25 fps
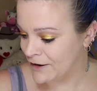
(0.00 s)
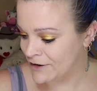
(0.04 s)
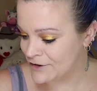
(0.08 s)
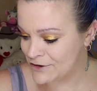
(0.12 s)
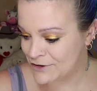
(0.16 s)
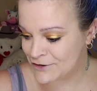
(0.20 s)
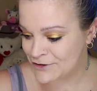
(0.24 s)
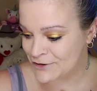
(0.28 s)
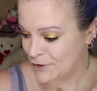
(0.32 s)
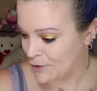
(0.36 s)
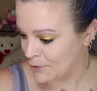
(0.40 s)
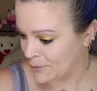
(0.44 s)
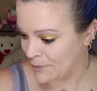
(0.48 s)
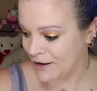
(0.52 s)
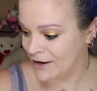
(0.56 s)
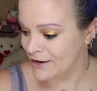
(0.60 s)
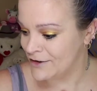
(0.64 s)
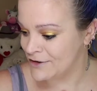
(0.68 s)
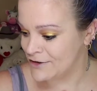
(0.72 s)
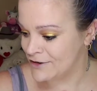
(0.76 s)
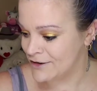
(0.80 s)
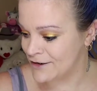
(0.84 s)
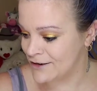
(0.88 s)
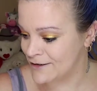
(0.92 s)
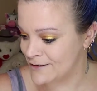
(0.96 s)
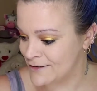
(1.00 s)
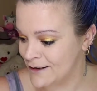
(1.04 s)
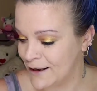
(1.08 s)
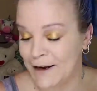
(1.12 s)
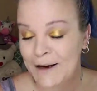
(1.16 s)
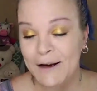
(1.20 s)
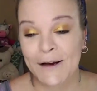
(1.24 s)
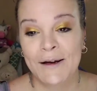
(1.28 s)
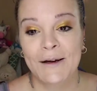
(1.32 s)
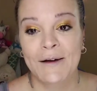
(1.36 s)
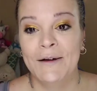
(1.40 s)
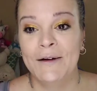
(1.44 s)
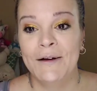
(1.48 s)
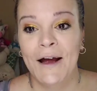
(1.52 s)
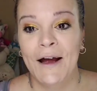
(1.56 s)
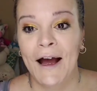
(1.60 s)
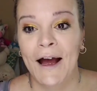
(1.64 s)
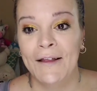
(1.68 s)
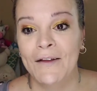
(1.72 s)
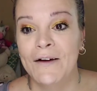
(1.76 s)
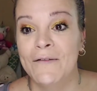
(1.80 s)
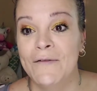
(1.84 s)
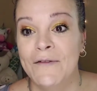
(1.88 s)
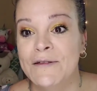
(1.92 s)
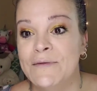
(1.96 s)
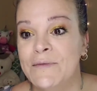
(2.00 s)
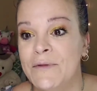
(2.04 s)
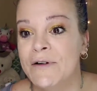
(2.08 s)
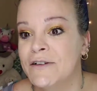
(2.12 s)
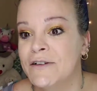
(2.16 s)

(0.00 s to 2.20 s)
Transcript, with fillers: brush so much. It is like, I love this